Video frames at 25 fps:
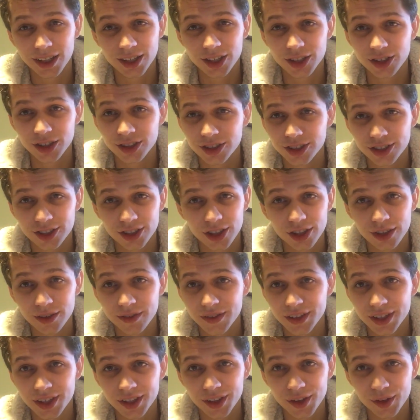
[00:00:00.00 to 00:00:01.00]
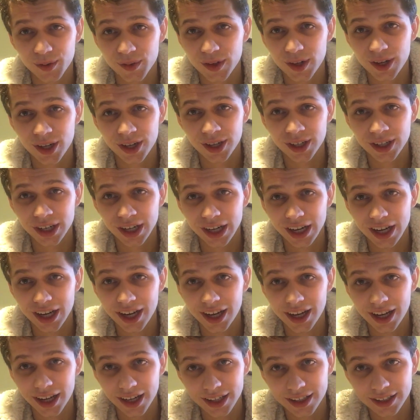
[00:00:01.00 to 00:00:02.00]
you're serving the wrong
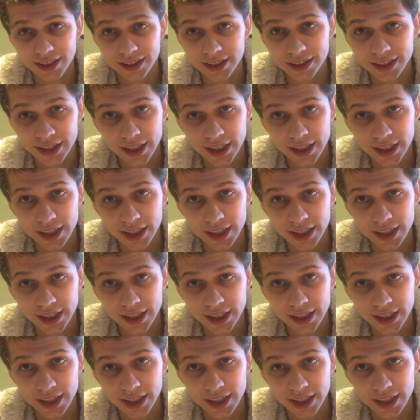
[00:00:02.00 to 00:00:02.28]
God.